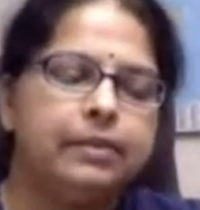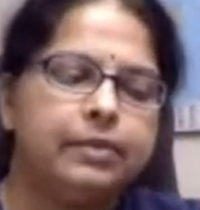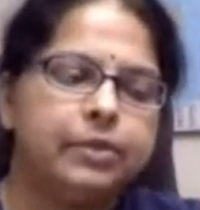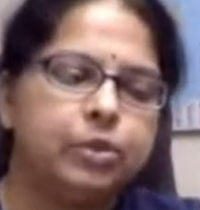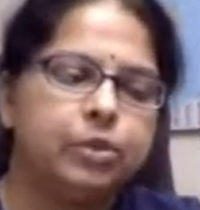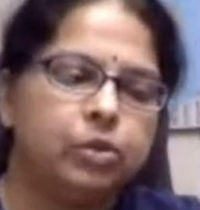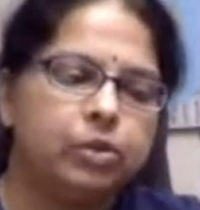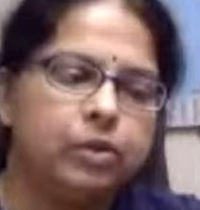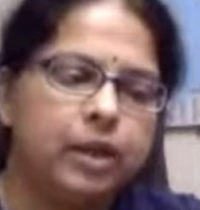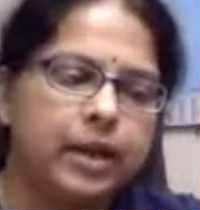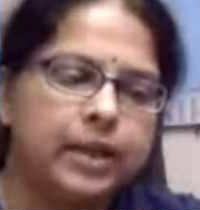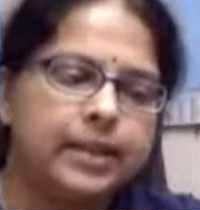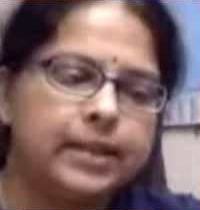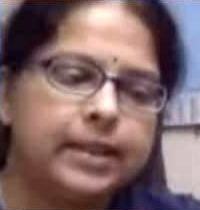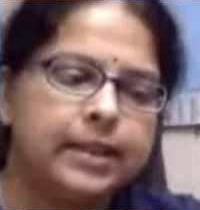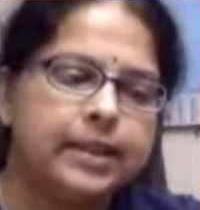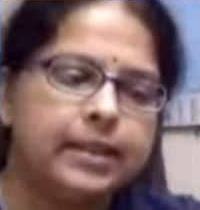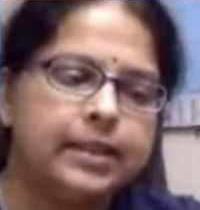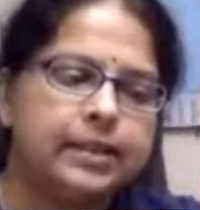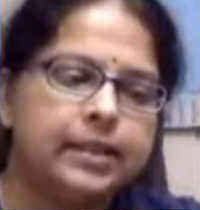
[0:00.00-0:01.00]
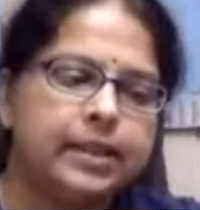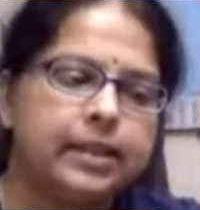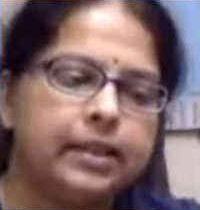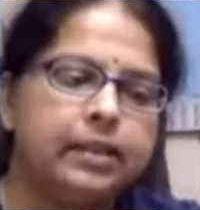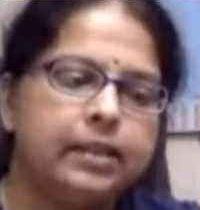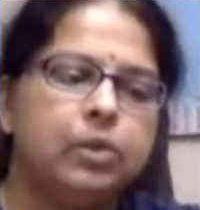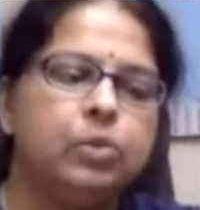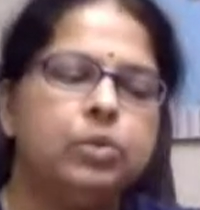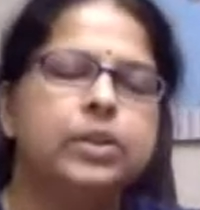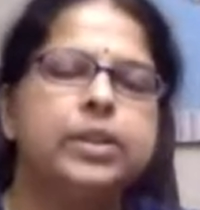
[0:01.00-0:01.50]
so I said
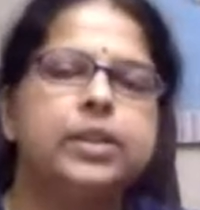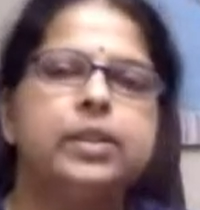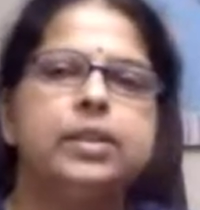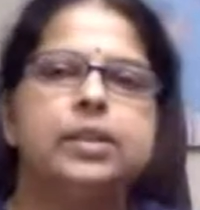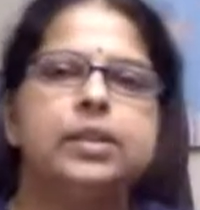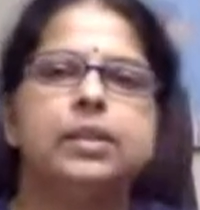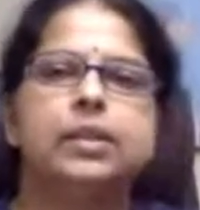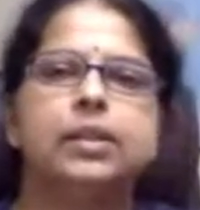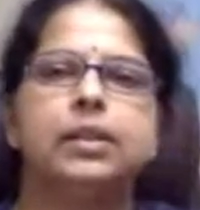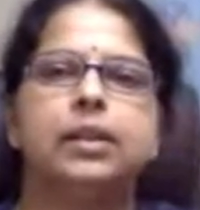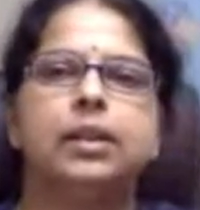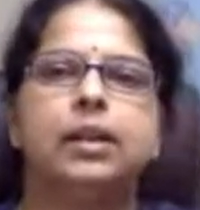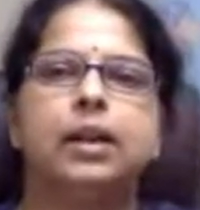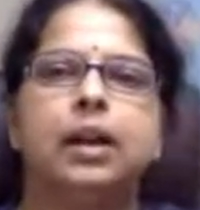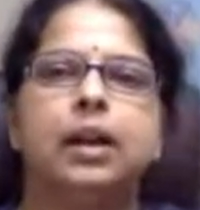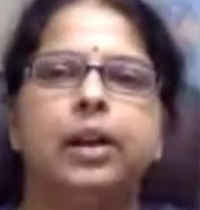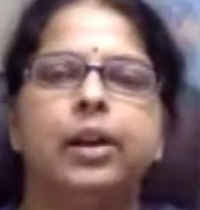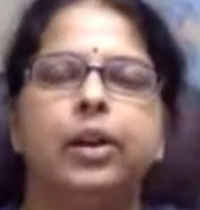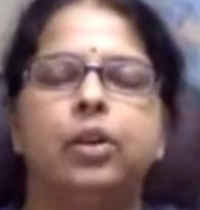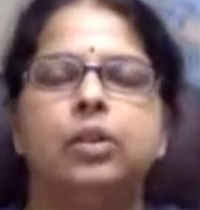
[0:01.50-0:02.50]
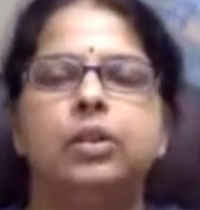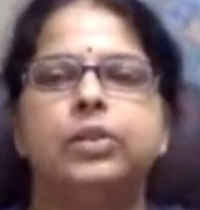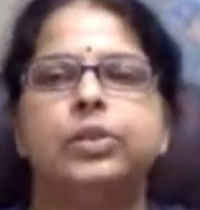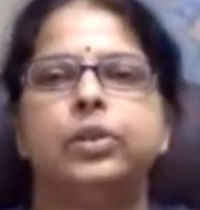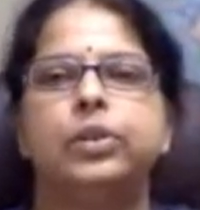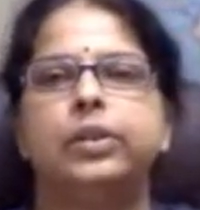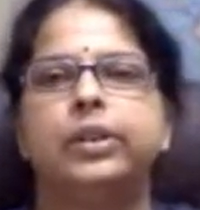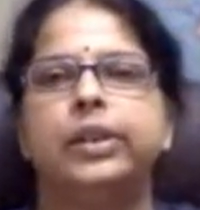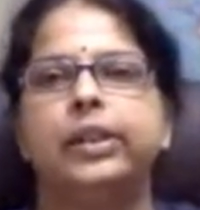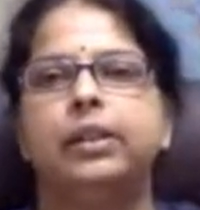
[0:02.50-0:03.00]
10,000
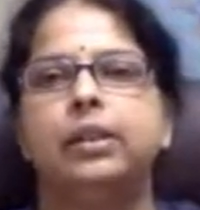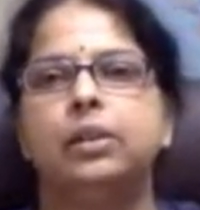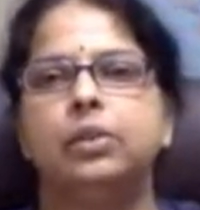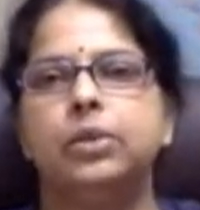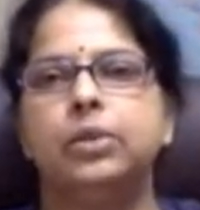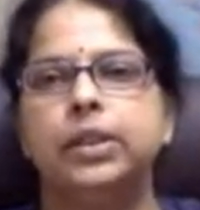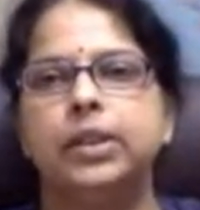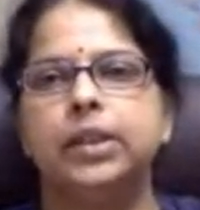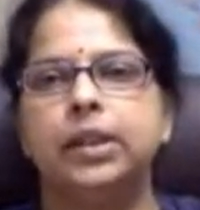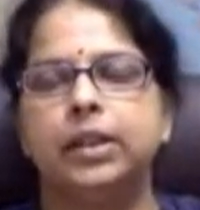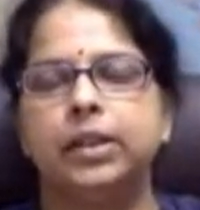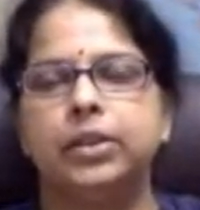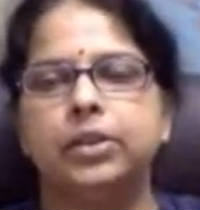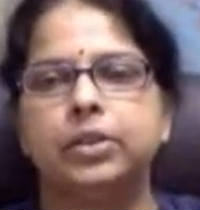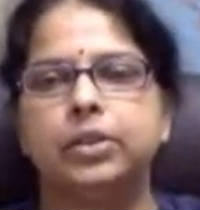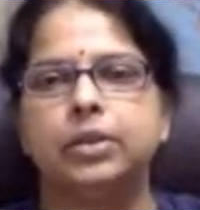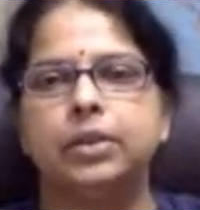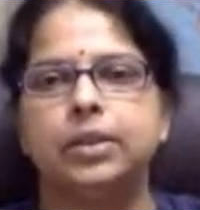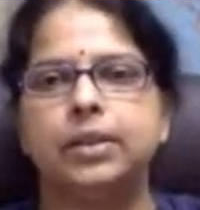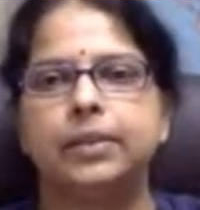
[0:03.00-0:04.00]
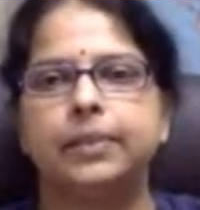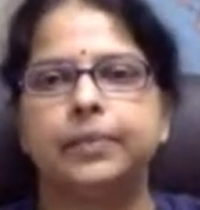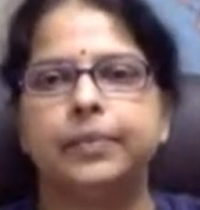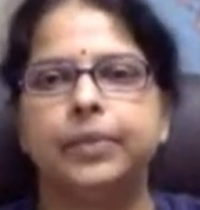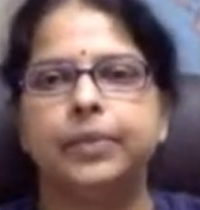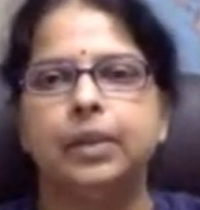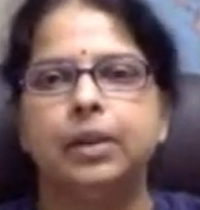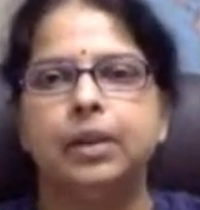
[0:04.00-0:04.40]
ions or 10,000 electrons.